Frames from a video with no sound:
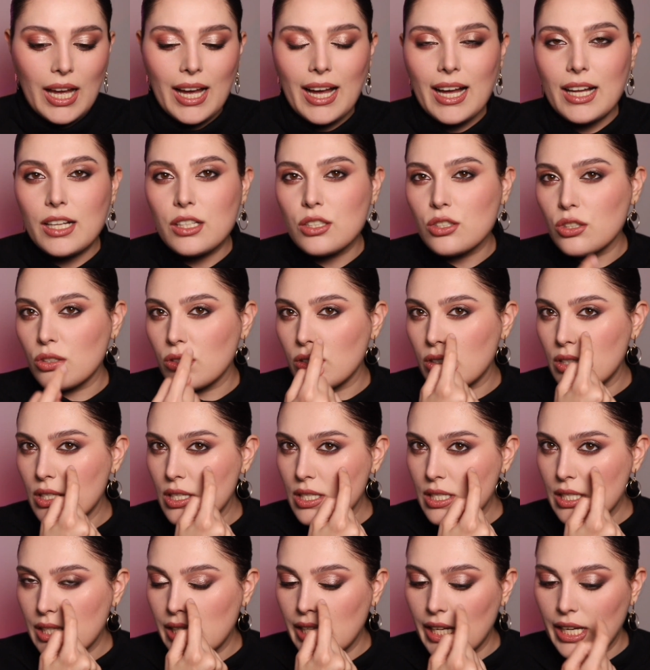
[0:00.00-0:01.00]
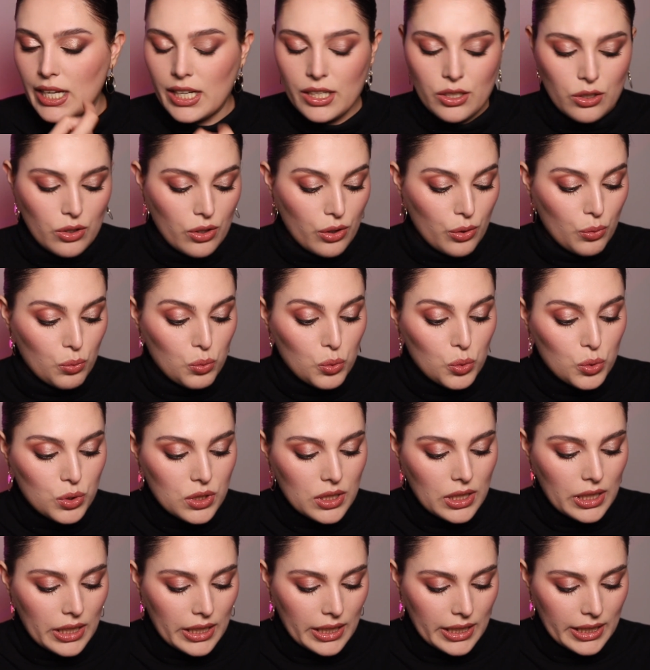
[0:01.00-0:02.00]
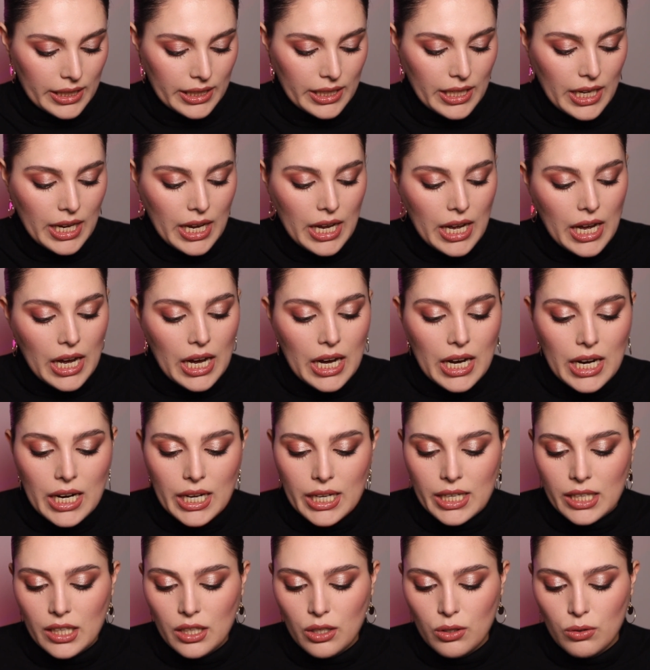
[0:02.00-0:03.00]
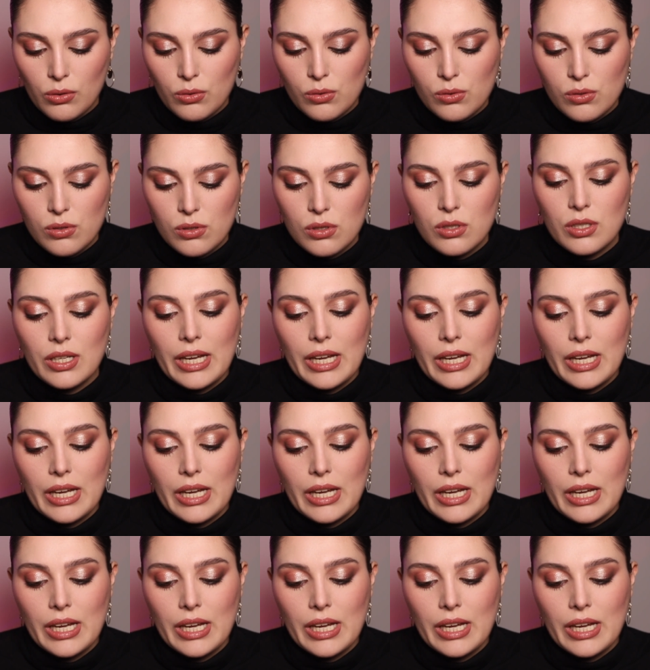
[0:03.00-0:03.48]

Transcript: and on this line, on the waterline, I used